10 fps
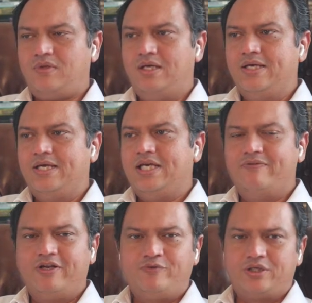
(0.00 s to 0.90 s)

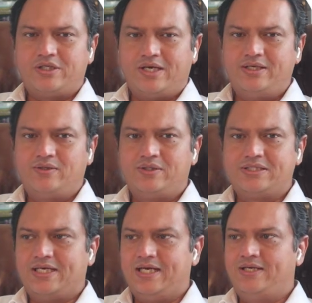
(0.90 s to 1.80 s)
if you're trying to
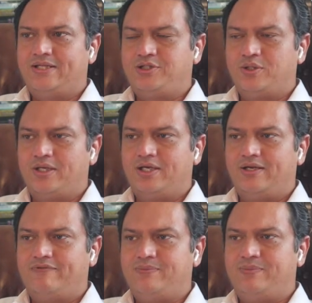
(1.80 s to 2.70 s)
decide that you're going to give
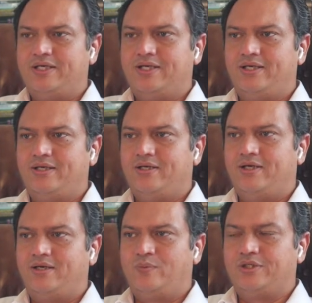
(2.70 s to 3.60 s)

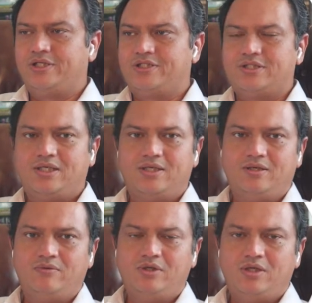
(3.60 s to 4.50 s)
TPA with this
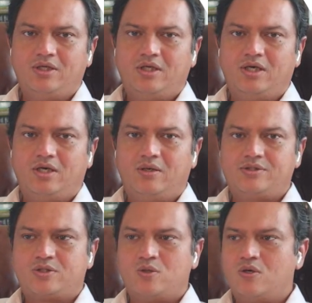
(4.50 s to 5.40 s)

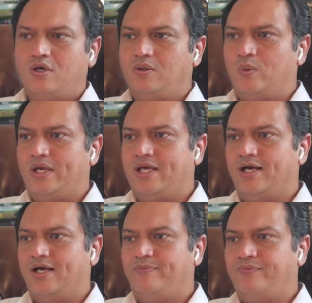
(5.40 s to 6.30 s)
stroke on waking
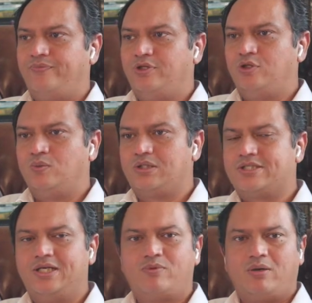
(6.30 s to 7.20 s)
up, you will still
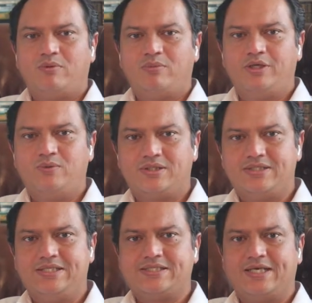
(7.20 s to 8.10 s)
probably do a
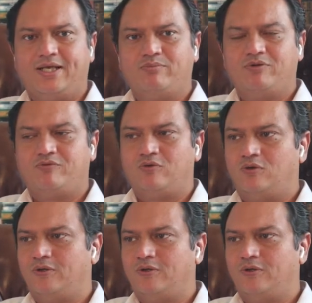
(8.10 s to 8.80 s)
CT scan before.